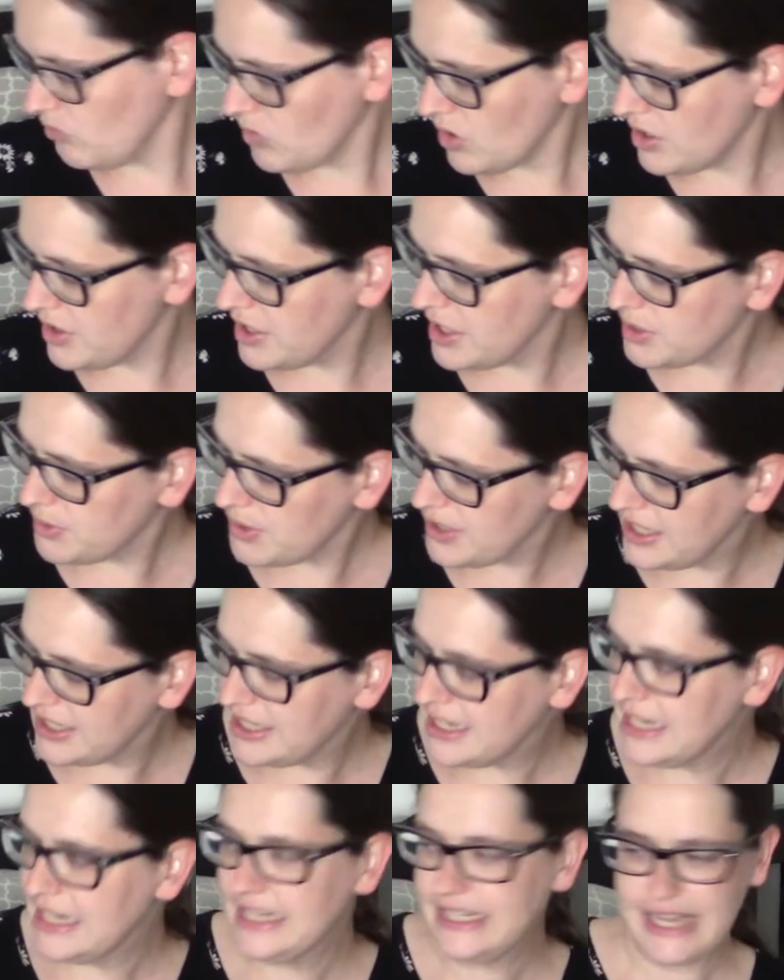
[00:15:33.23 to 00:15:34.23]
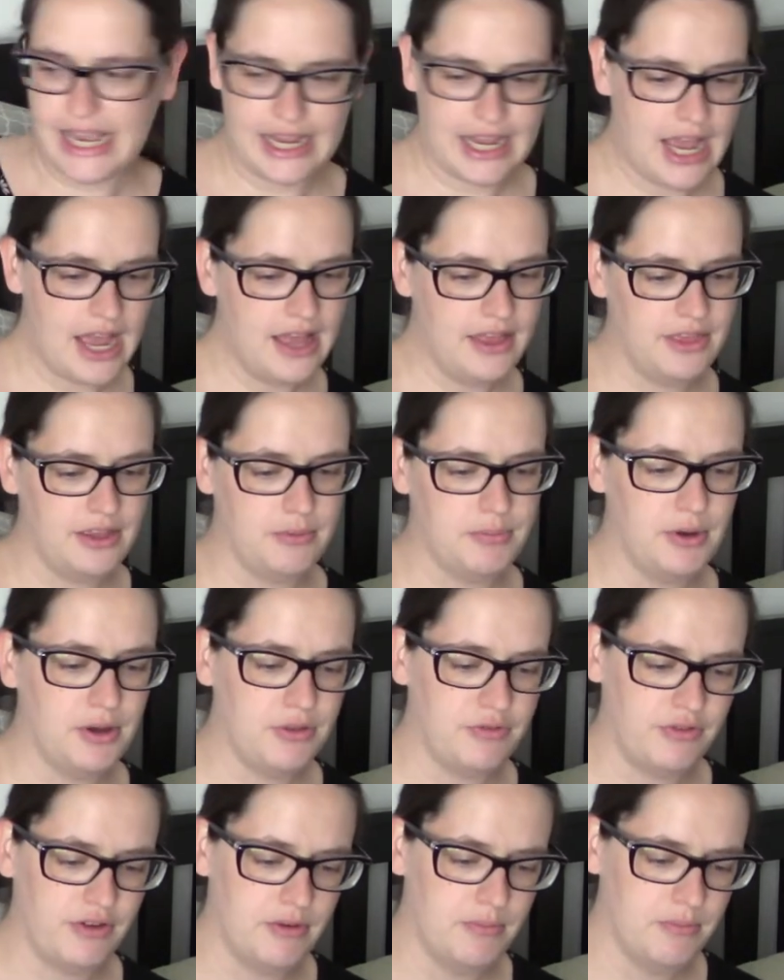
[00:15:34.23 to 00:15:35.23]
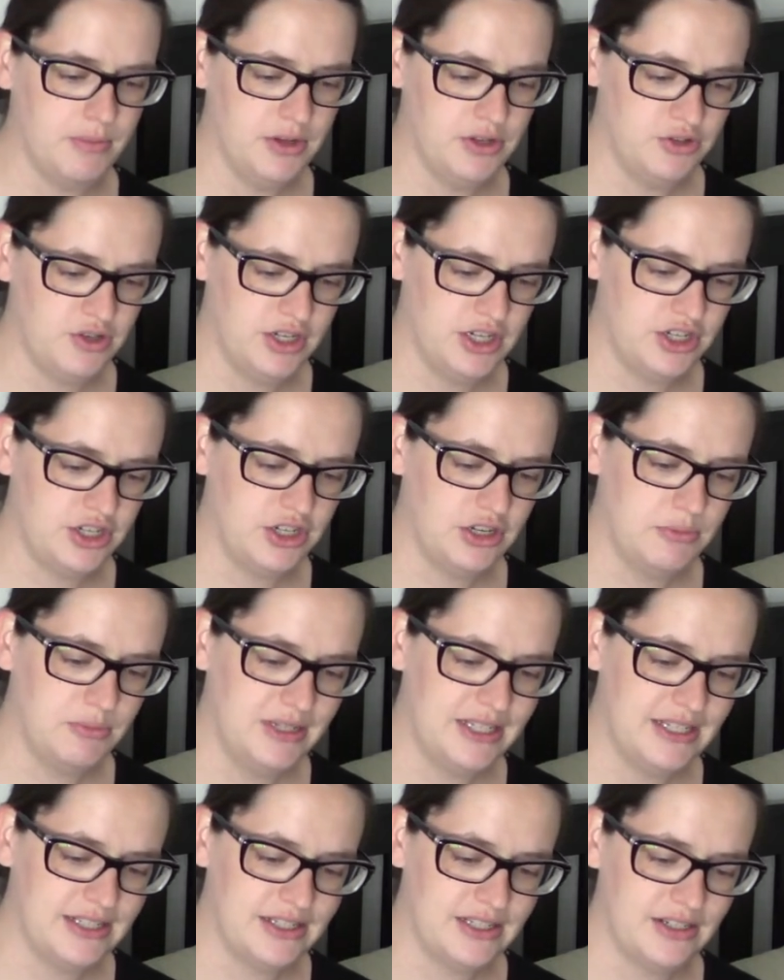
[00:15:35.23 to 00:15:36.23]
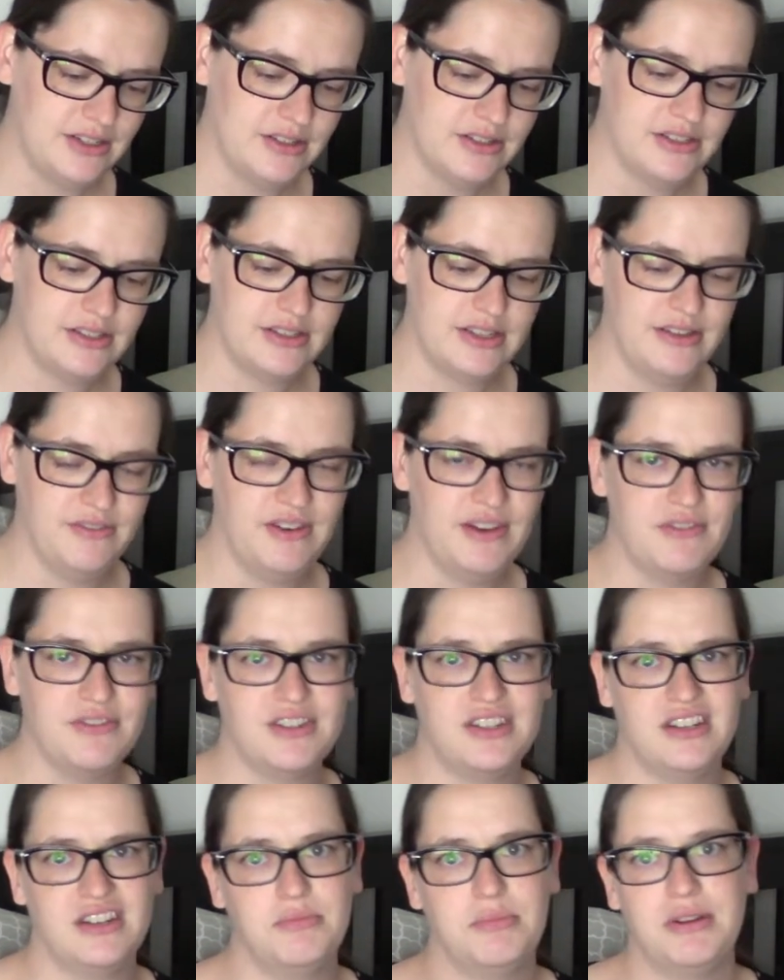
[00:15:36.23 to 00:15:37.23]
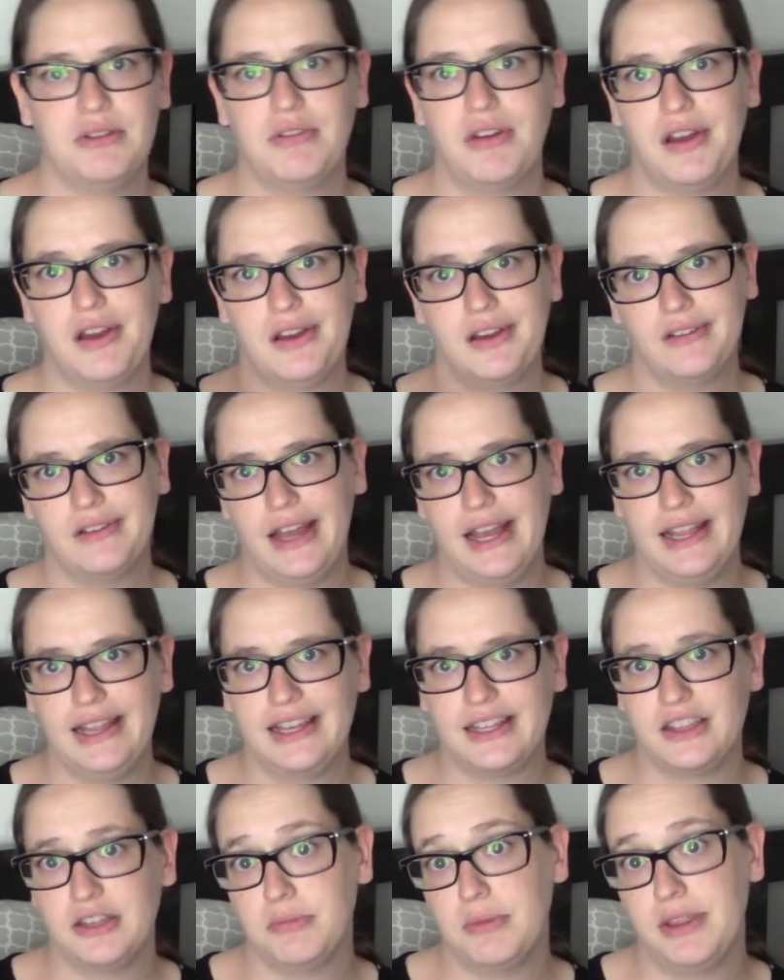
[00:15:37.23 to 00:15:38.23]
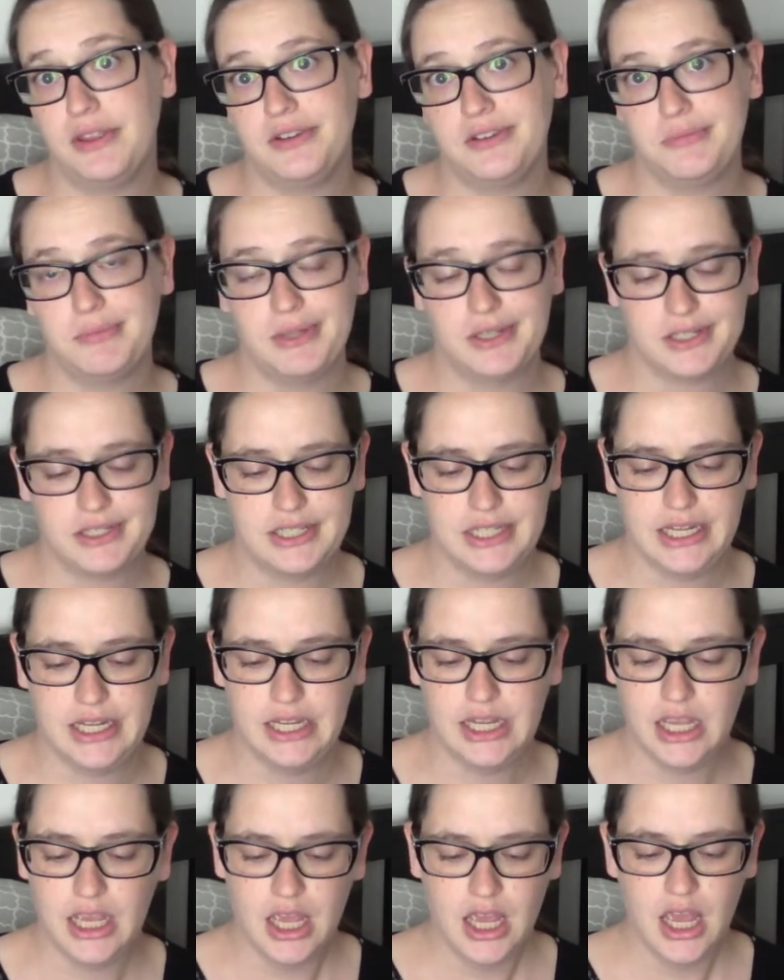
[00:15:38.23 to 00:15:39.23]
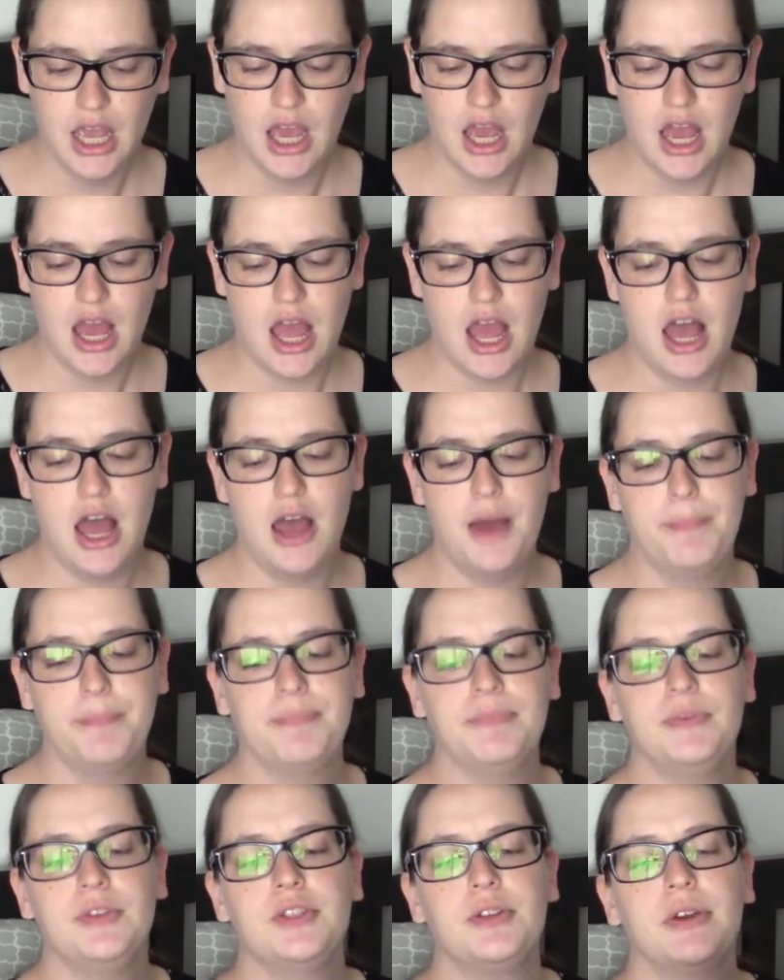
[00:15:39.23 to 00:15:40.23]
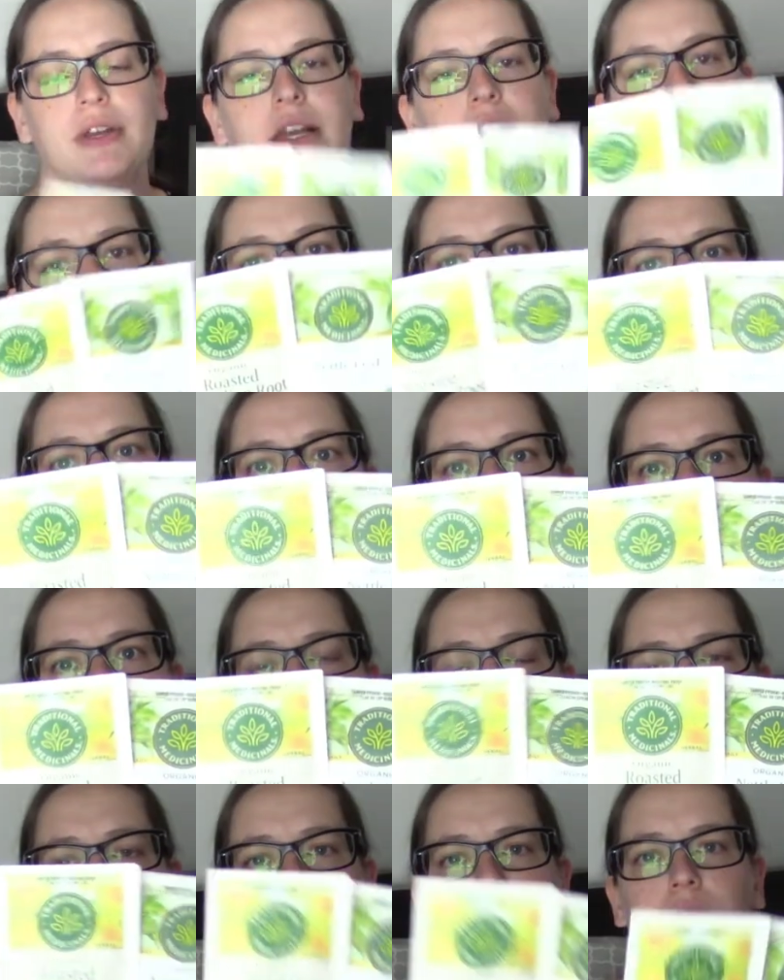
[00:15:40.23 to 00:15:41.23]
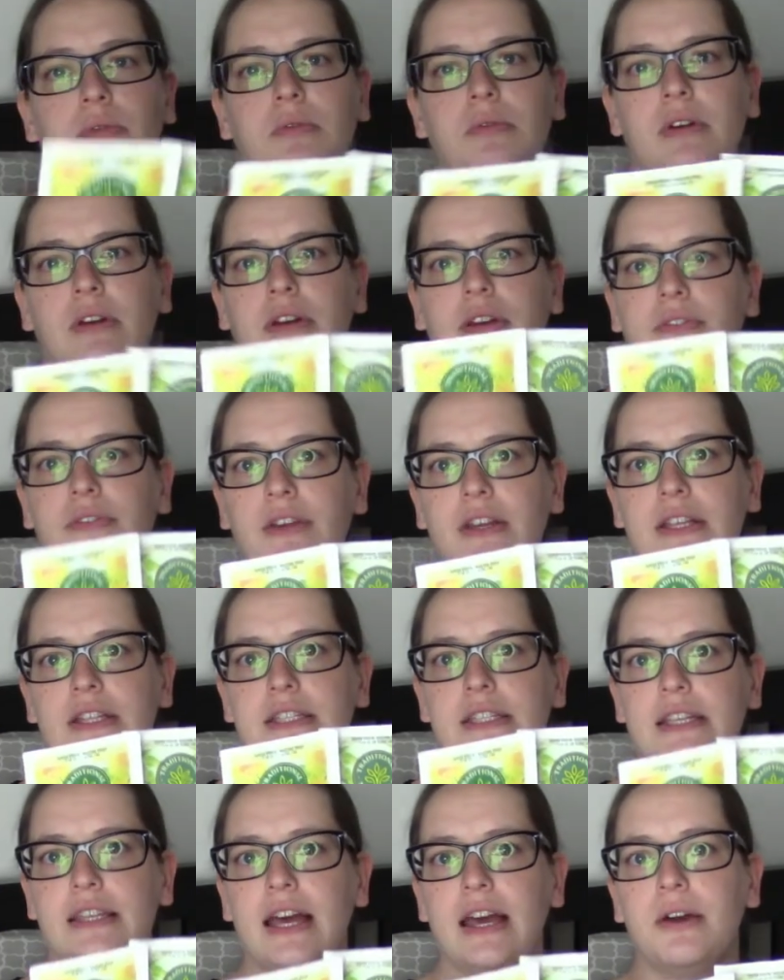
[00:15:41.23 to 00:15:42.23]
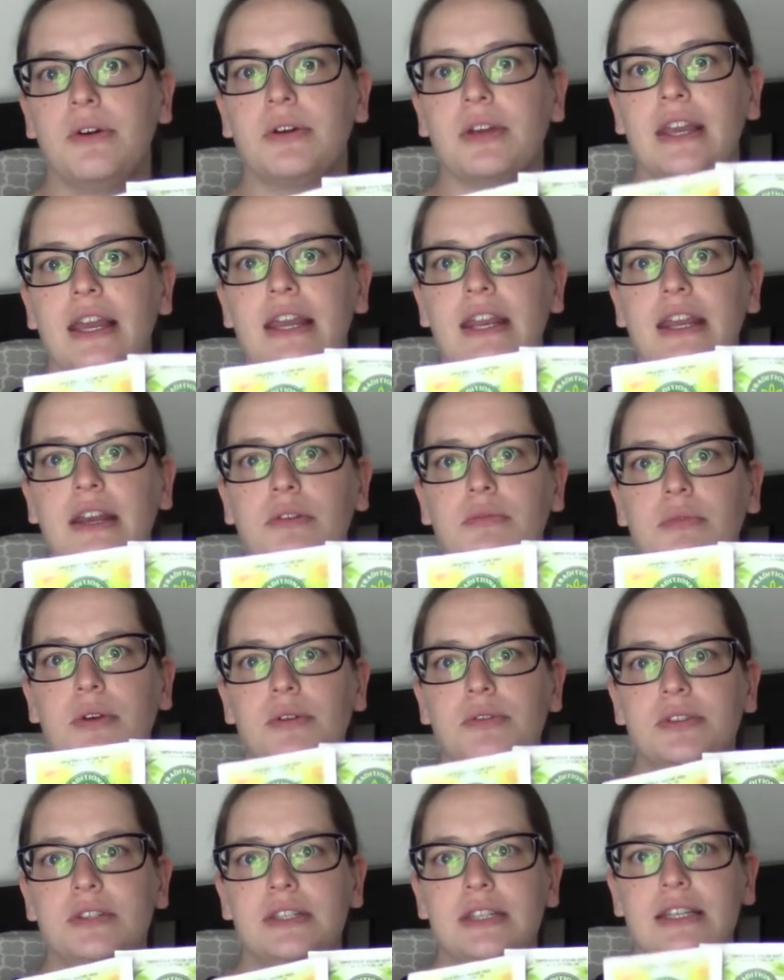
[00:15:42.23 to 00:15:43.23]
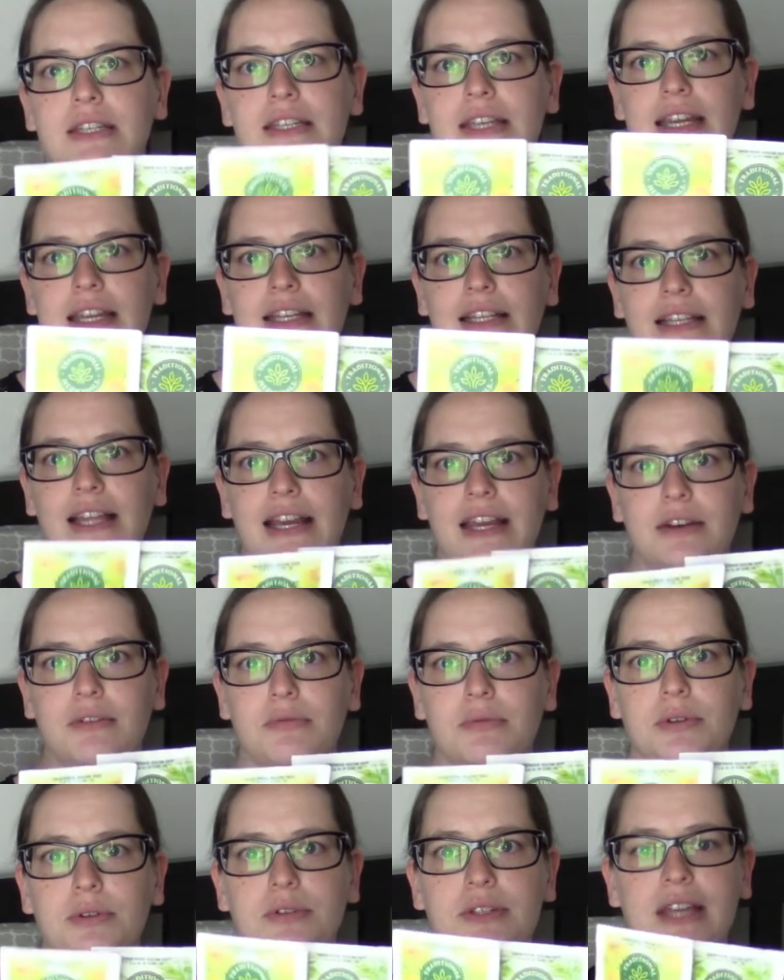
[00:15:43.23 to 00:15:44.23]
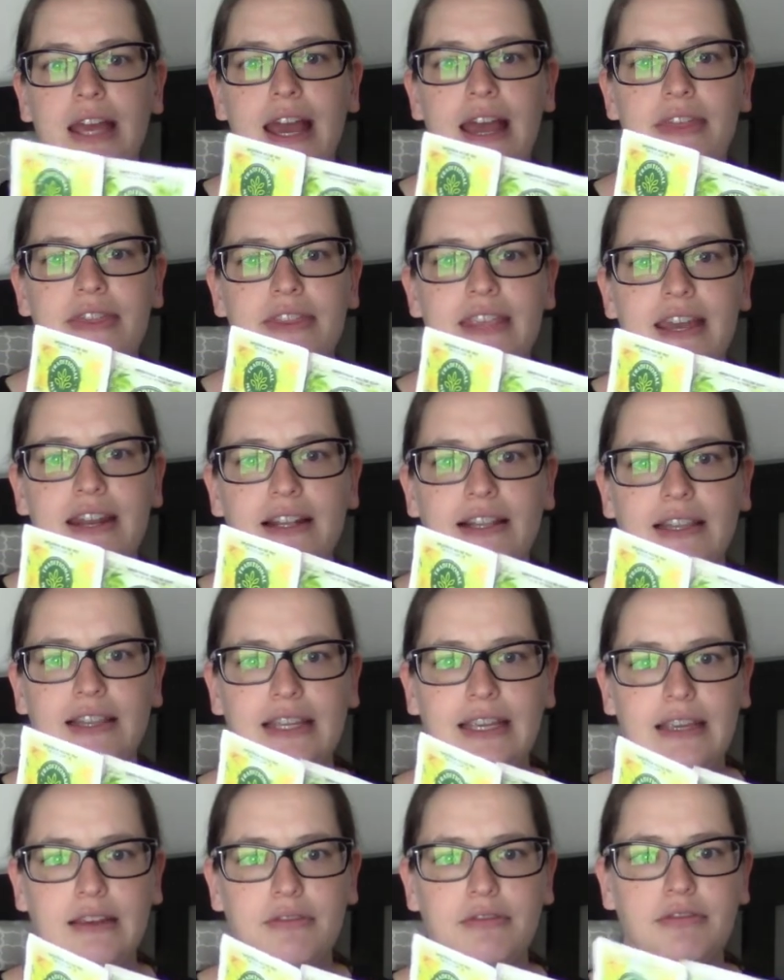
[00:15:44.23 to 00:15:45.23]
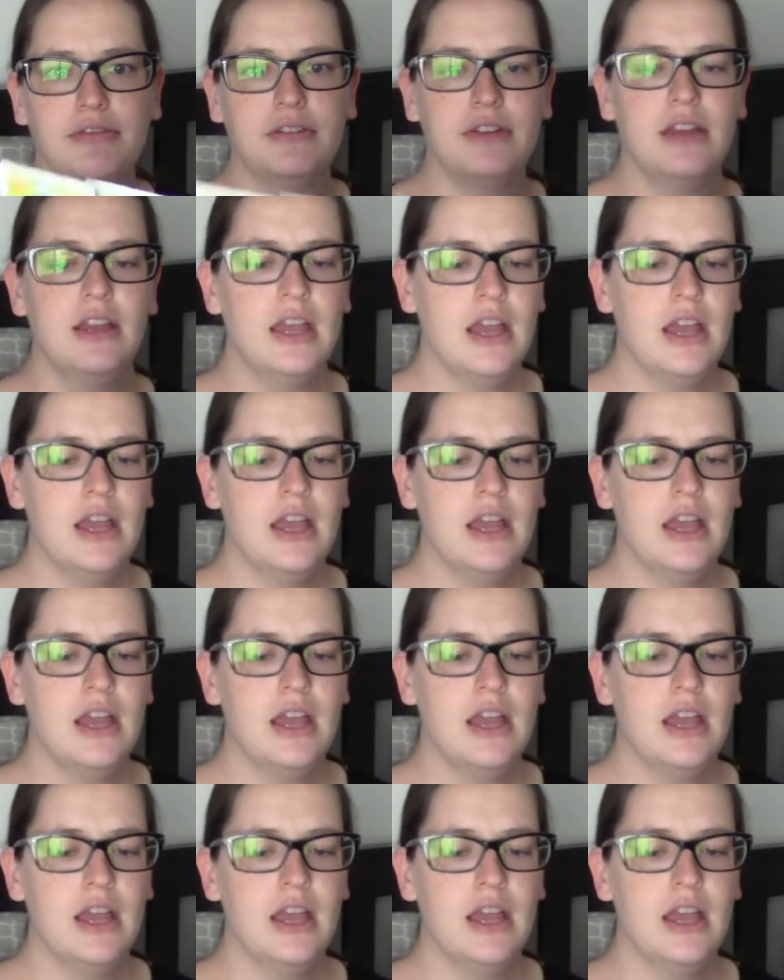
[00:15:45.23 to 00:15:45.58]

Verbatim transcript: These were the teas I got. They're both from traditional medicinals. They've never steered me wrong. I like their mother's milk tea. Um, so I got the, if you can see that, organic roasted dandelion root and nettle leaf.